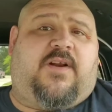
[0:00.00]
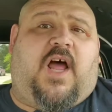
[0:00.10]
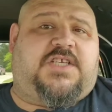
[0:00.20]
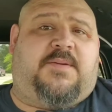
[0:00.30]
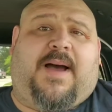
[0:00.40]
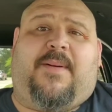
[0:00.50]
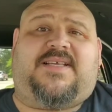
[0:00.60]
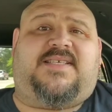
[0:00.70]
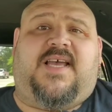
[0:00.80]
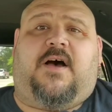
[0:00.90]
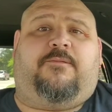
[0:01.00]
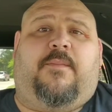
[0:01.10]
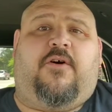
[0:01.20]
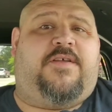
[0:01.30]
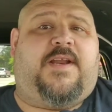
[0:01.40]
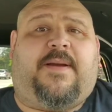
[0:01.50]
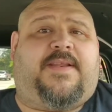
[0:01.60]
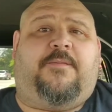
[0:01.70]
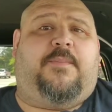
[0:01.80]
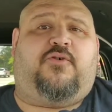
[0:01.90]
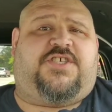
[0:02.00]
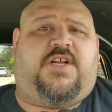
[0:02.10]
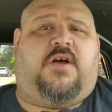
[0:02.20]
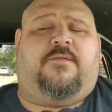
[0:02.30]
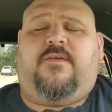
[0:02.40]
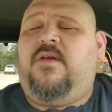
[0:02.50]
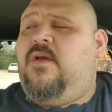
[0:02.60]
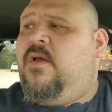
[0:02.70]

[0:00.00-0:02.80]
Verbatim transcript: even launching it by myself. My brother didn't even have to help me push it off.